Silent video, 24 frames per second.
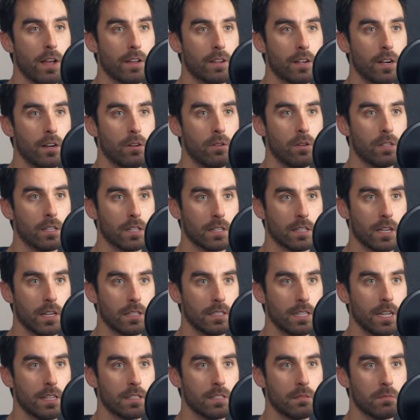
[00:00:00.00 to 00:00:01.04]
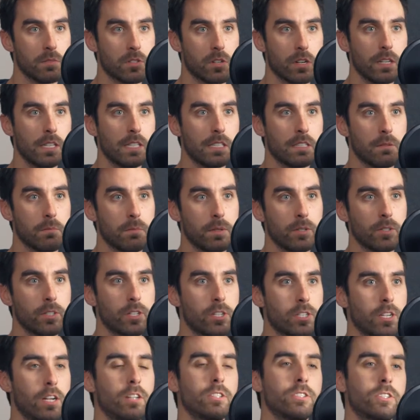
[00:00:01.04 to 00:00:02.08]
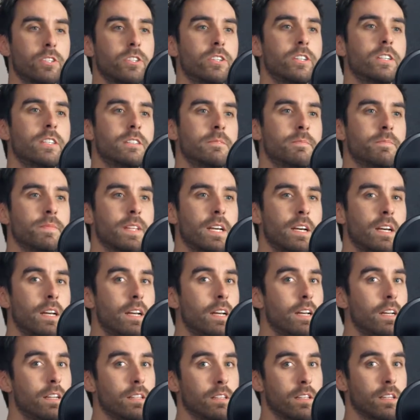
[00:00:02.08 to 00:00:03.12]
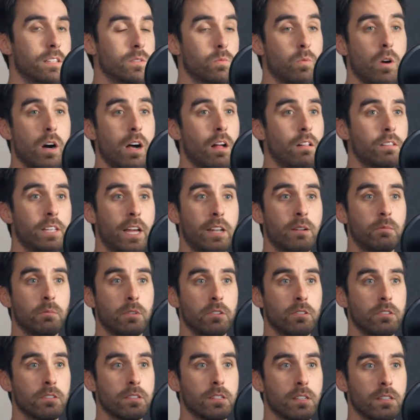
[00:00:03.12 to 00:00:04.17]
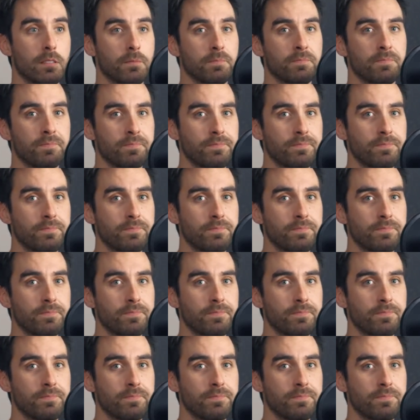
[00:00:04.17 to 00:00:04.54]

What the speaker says: going and cut down some trees and build a shelter. And there's wild animals and